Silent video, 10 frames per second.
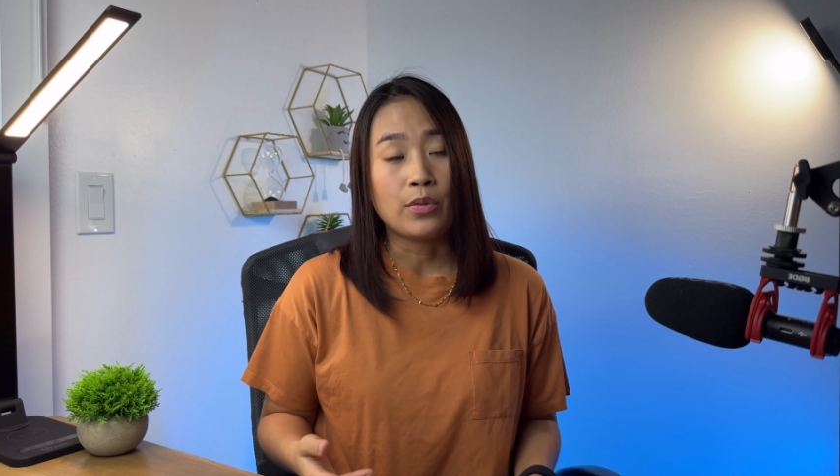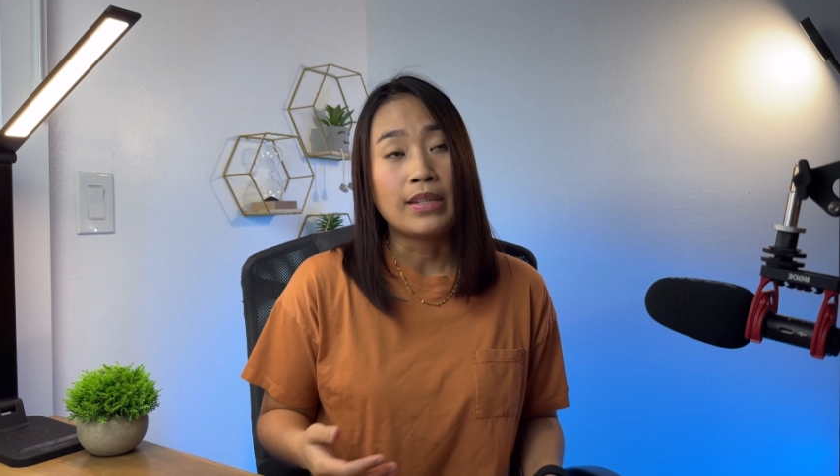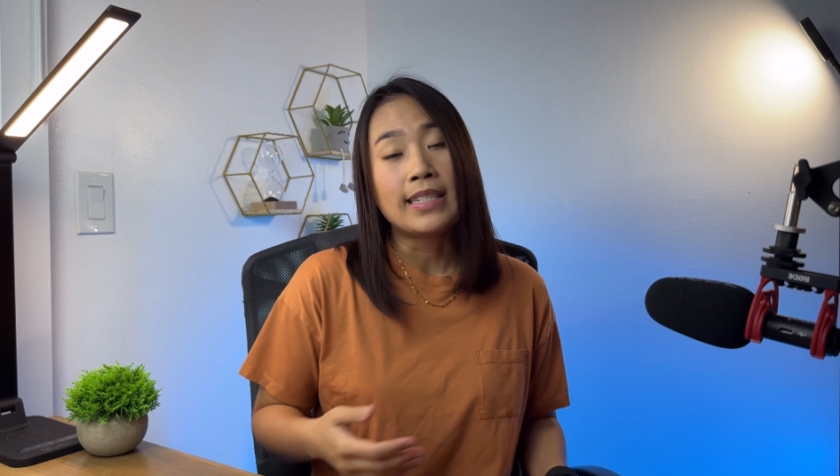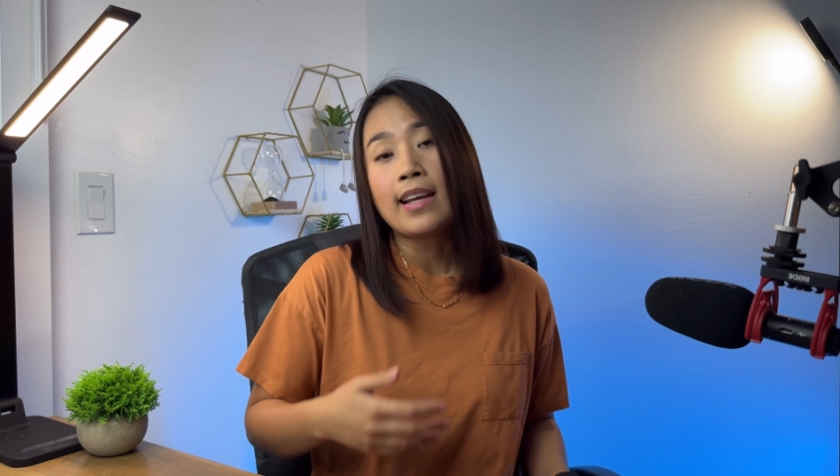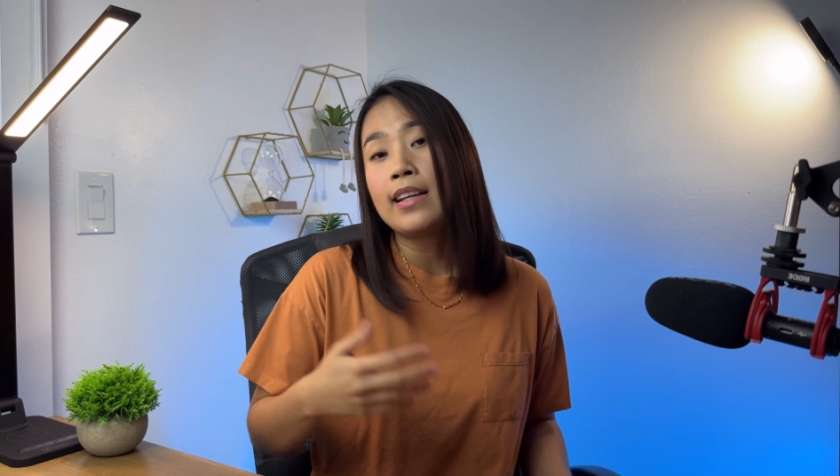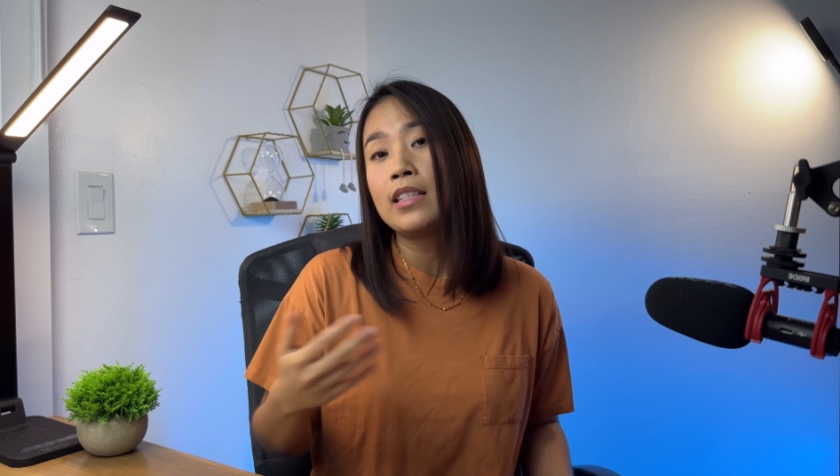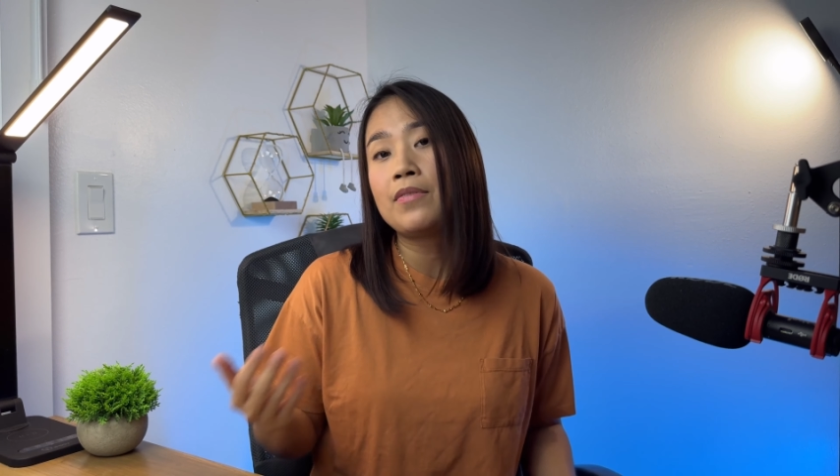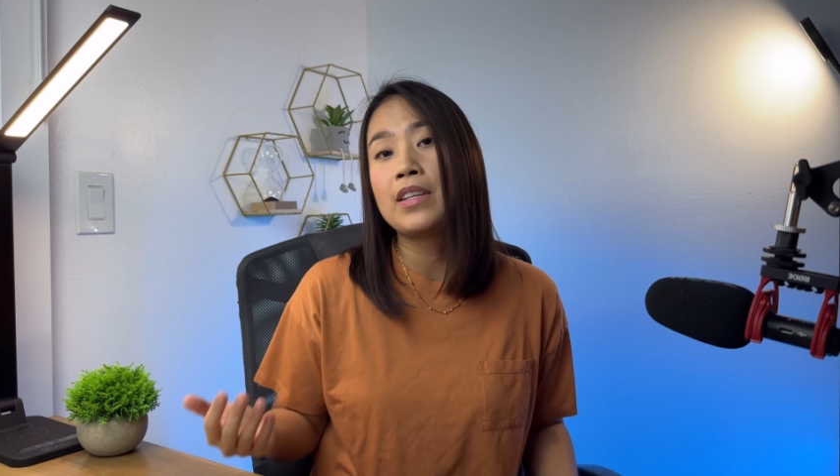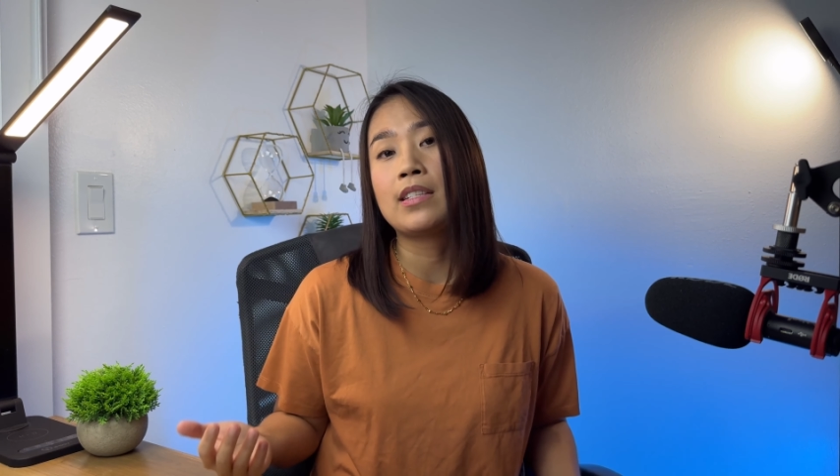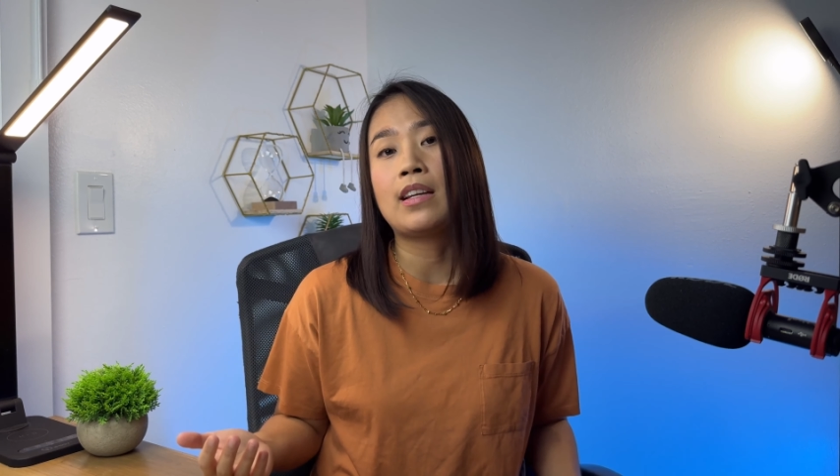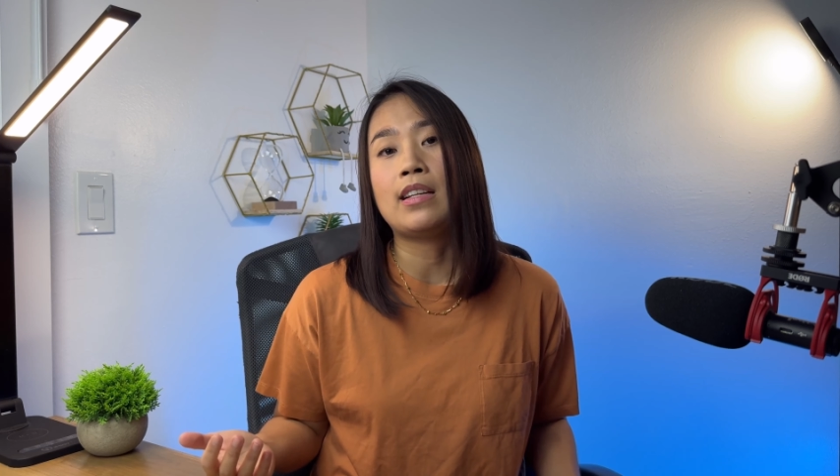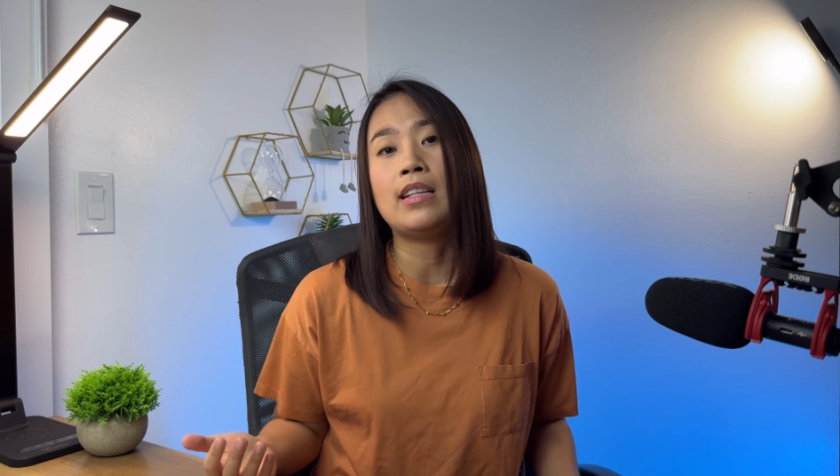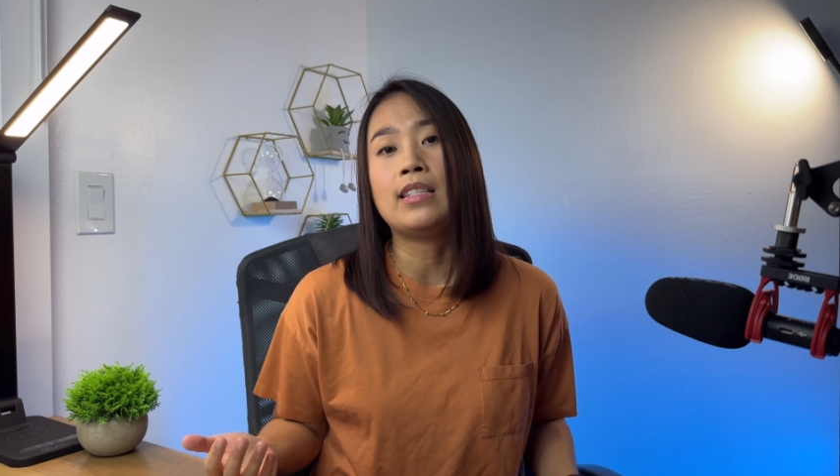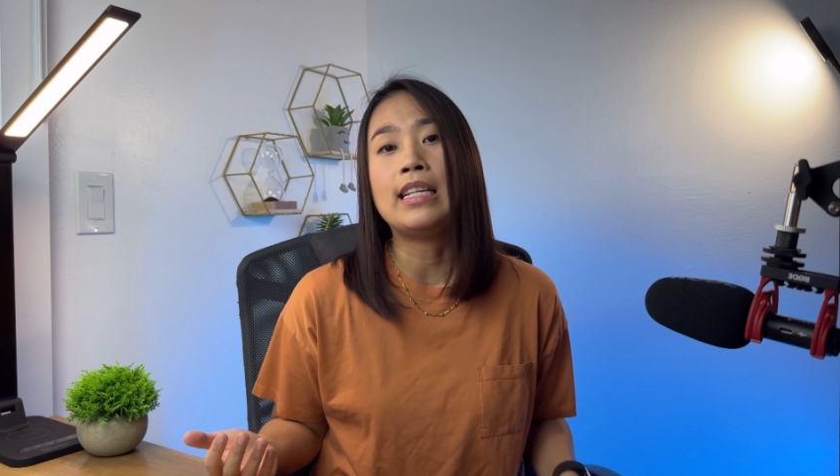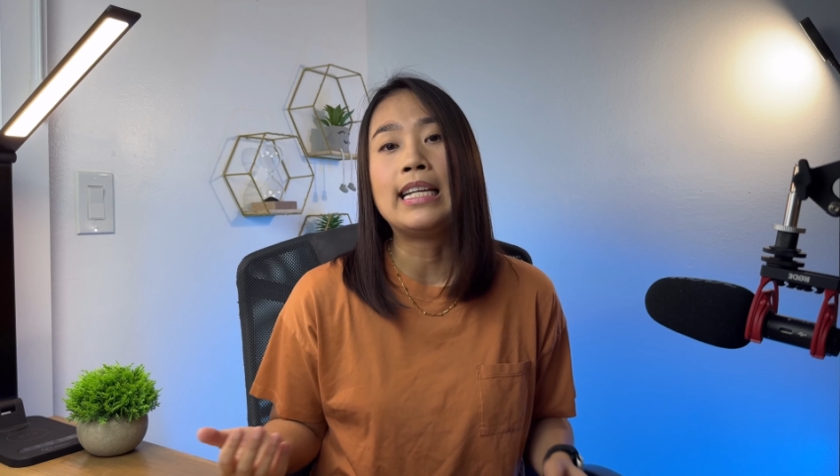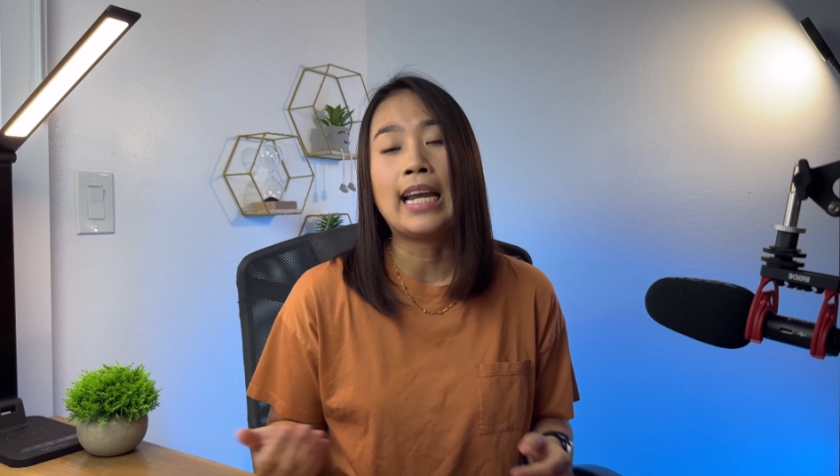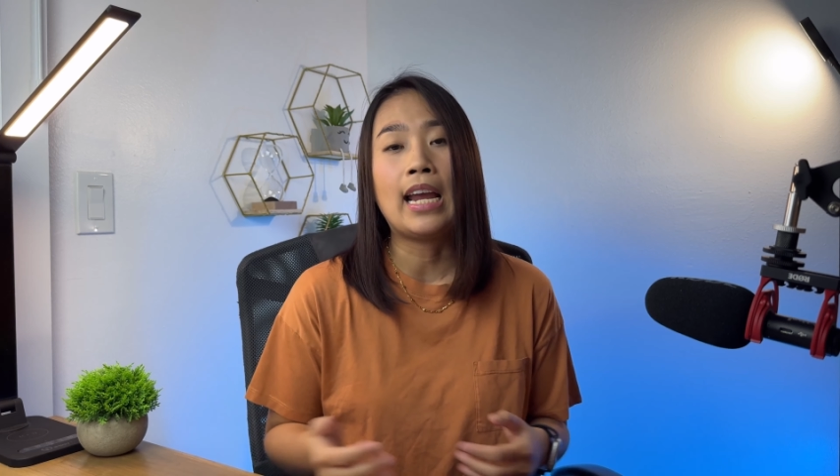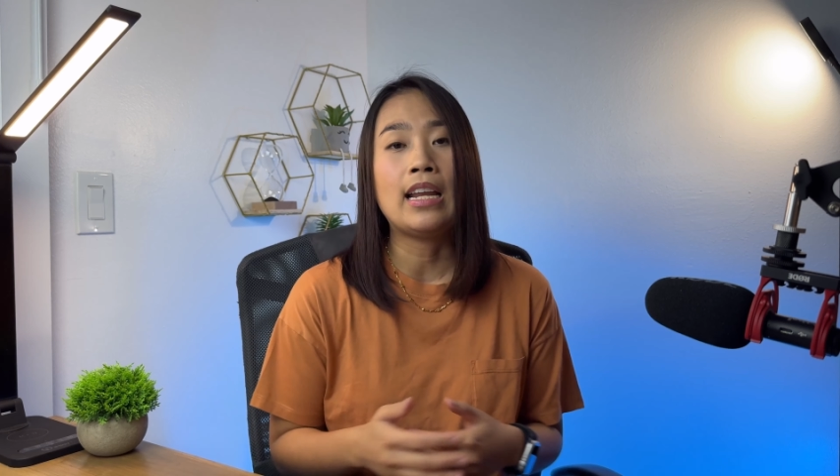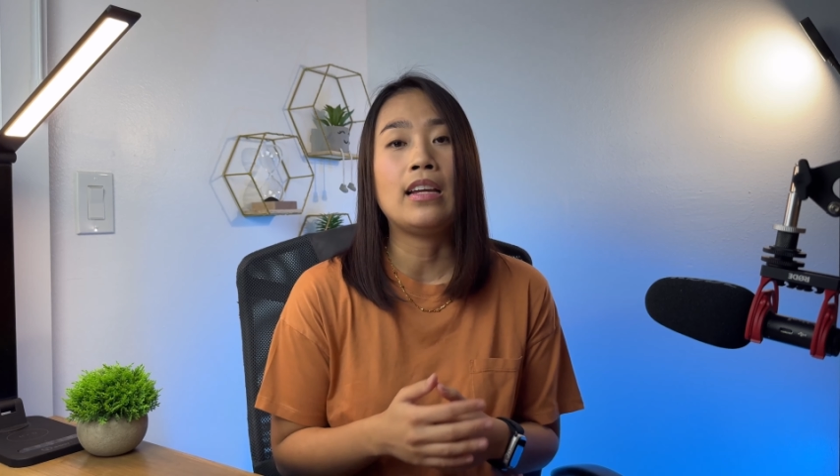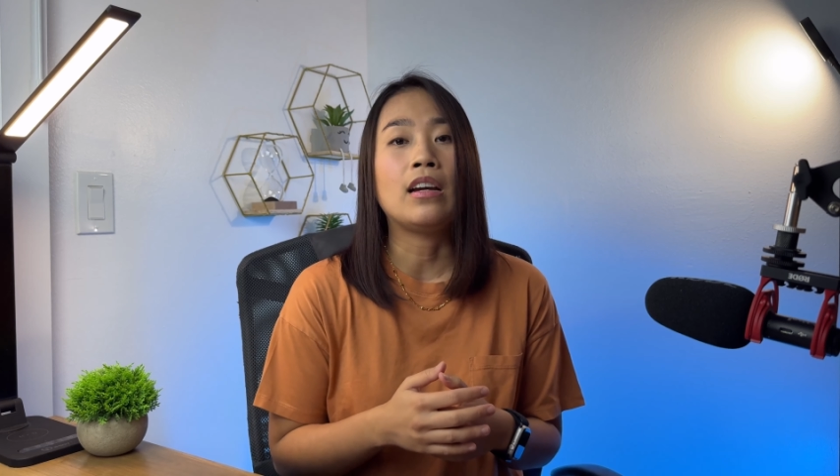with scientific studies indicating